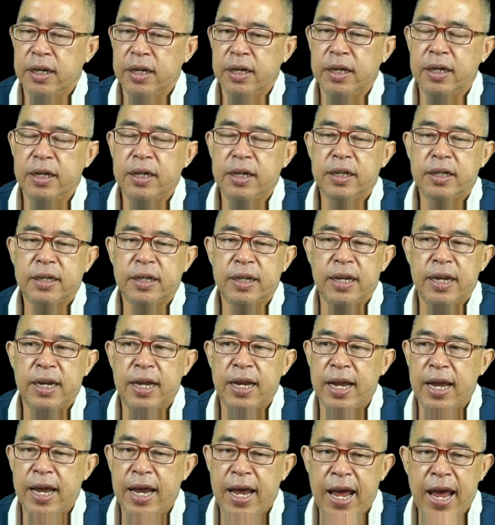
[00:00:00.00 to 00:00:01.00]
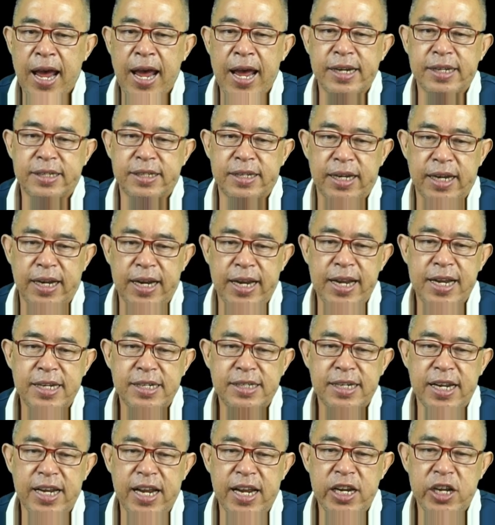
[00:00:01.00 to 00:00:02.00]
Earth has
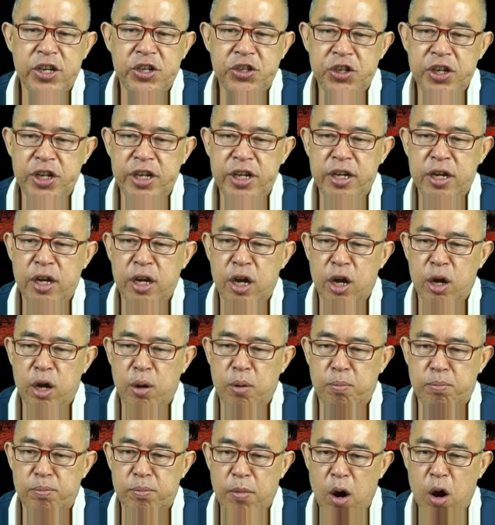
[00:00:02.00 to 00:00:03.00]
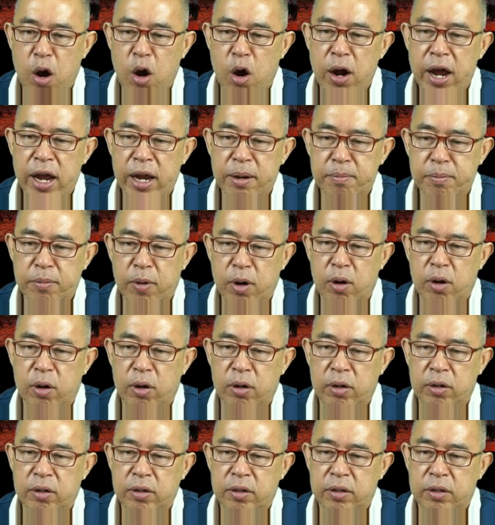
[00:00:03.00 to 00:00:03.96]
less energy more and more.